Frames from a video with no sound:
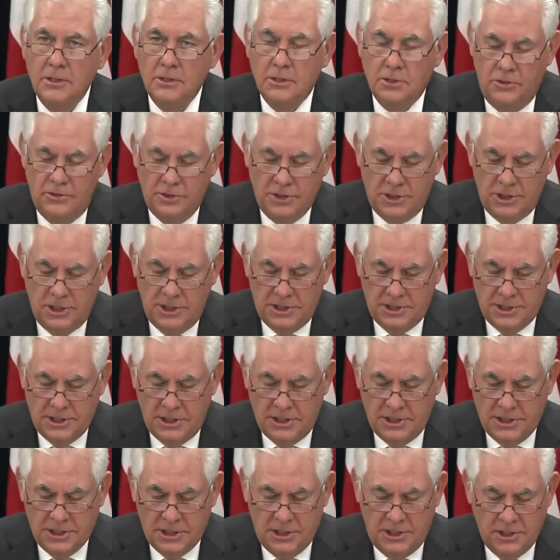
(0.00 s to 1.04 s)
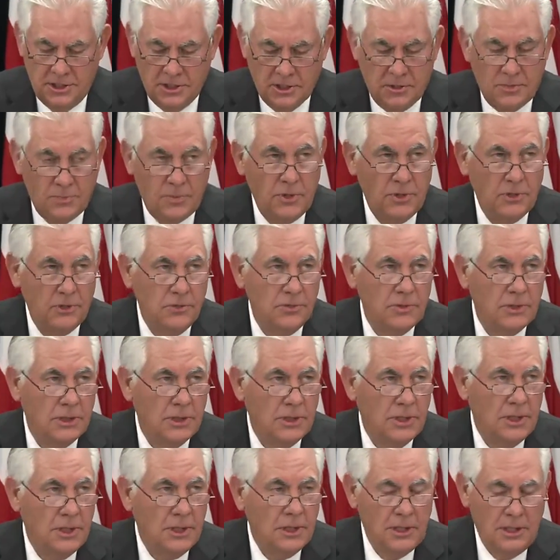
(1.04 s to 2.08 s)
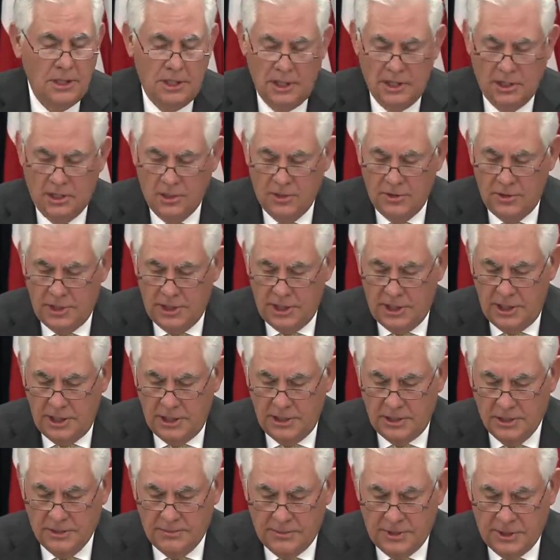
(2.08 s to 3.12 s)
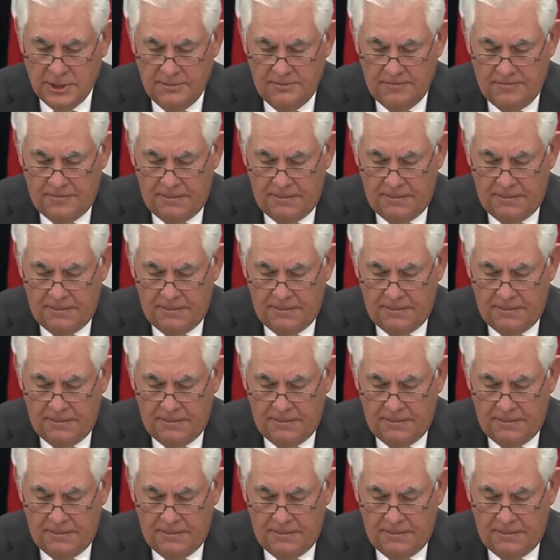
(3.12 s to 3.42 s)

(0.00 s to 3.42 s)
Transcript: to the GCC dispute, including Egypt.